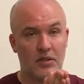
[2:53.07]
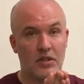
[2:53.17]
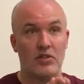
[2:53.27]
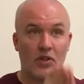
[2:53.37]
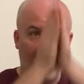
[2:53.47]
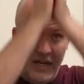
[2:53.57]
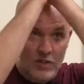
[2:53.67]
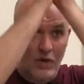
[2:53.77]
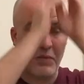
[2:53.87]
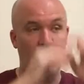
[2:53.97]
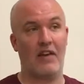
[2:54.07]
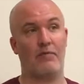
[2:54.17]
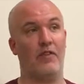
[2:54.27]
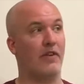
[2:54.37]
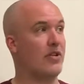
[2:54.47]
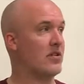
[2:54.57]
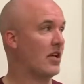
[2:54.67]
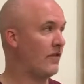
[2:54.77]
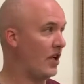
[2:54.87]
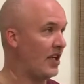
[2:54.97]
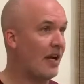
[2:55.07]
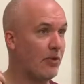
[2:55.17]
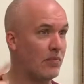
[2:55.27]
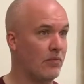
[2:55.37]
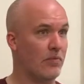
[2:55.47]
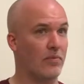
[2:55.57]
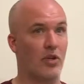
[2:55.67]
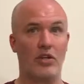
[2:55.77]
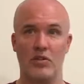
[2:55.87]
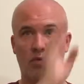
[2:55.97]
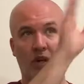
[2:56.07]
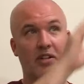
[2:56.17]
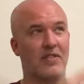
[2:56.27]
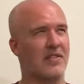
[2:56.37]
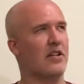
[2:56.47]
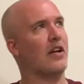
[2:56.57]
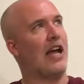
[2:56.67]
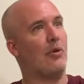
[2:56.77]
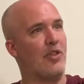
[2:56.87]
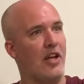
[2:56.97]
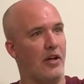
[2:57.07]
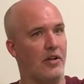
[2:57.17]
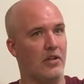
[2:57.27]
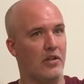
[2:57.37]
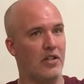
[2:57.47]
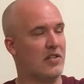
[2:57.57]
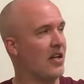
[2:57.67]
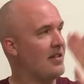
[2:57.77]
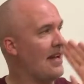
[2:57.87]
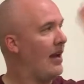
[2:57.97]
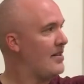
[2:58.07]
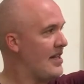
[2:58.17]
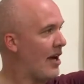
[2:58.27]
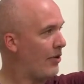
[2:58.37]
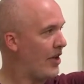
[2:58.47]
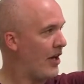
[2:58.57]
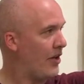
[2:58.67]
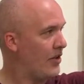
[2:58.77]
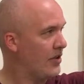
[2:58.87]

So that is why we have Vajrasattva and Yabhyum. Not just one, because it's not out there. It's not a deity out there.